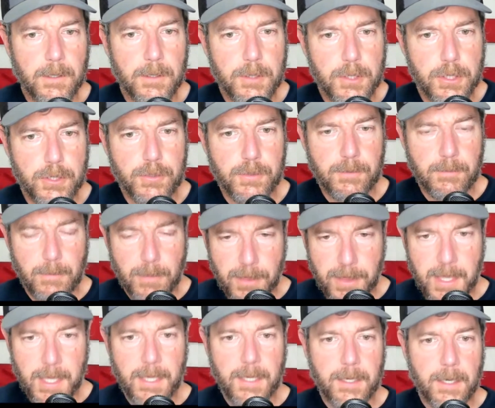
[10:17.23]
Just
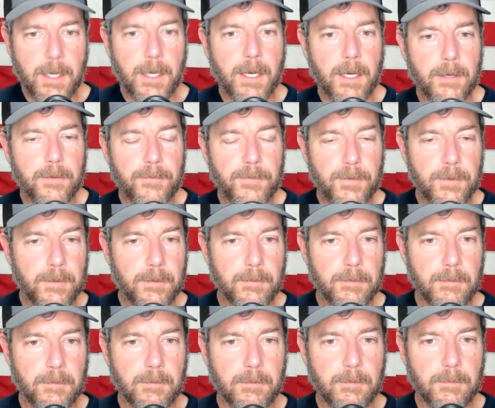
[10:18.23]
think of
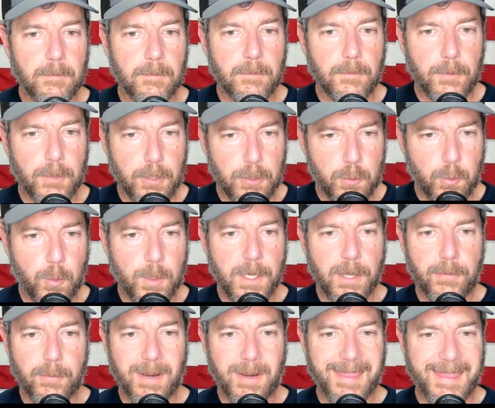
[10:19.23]
the
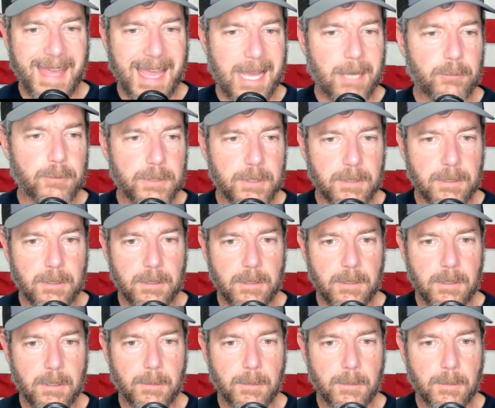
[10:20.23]
23,000